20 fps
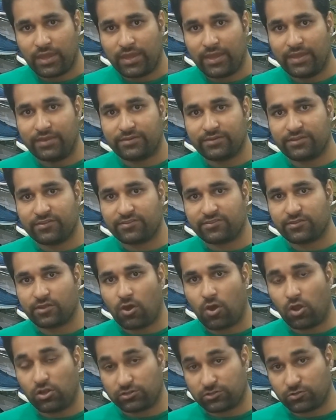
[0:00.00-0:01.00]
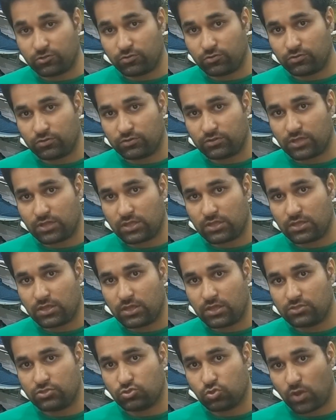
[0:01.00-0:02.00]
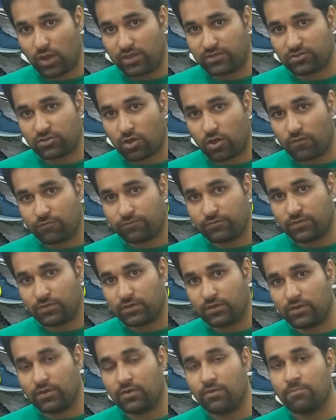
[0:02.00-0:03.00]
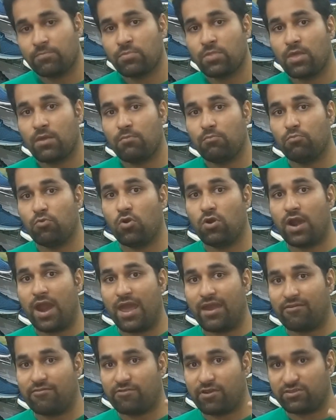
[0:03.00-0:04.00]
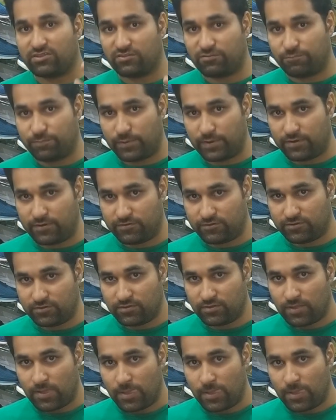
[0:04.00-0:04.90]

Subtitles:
it is also the choice of the more aggressive players.